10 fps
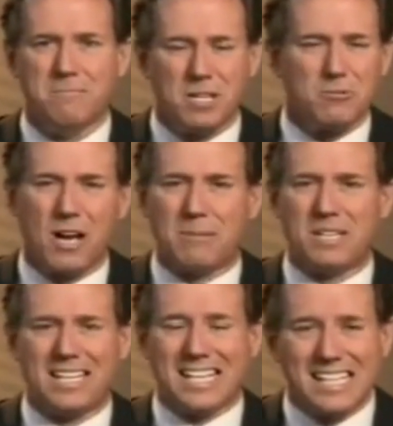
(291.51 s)
Mitt
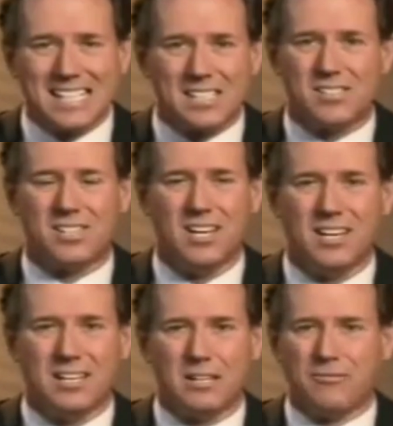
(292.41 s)
Romney is
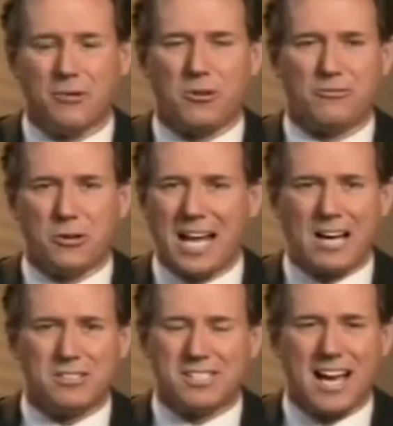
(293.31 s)
if for, for an
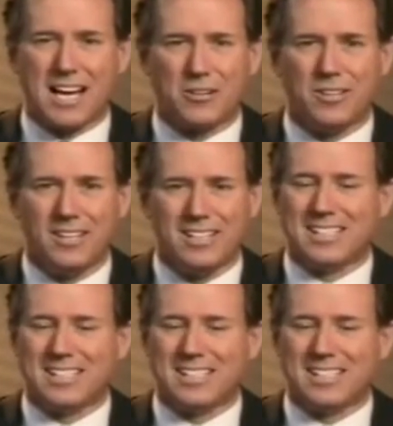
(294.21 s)
outsider,